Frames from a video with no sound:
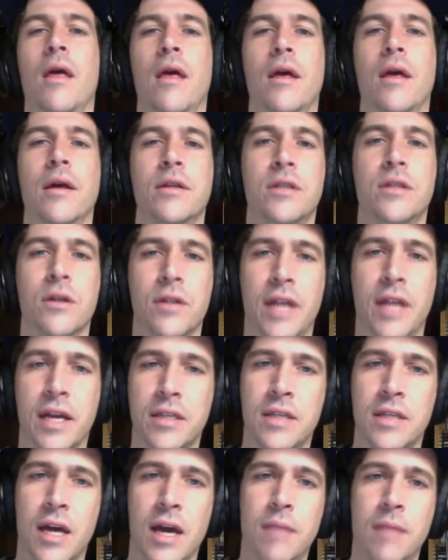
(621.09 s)
Until next
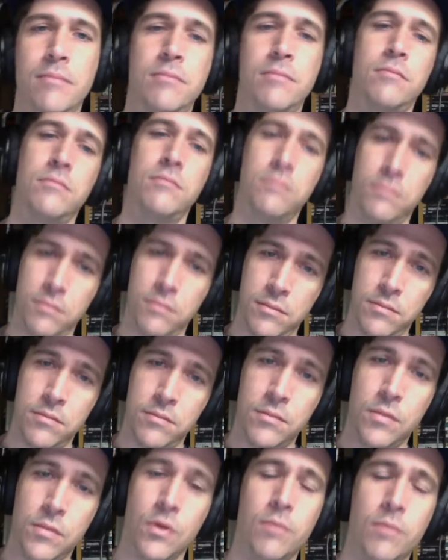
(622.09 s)
time,
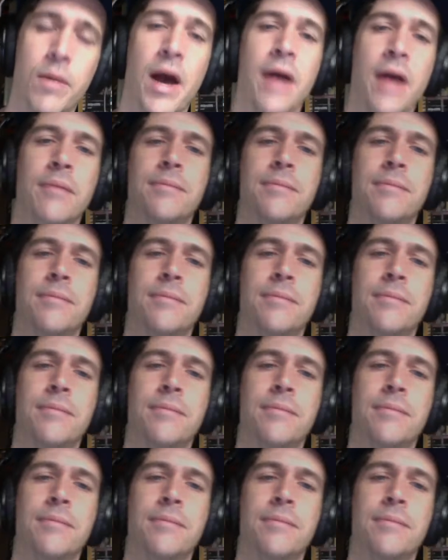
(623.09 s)
goodbye.